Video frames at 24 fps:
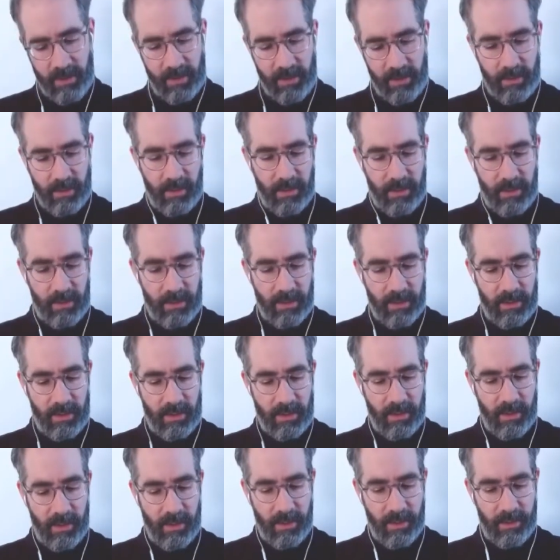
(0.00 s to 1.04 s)
in
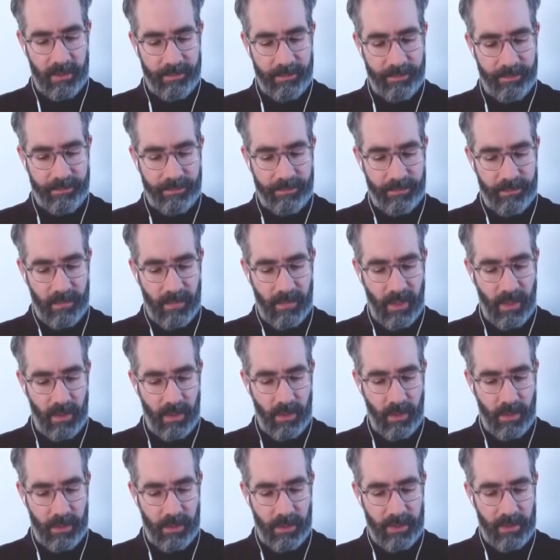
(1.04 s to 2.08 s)
the
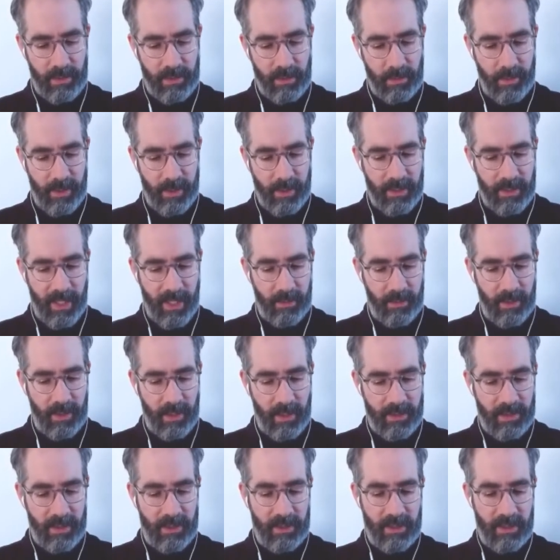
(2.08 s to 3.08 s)
cortical brain areas.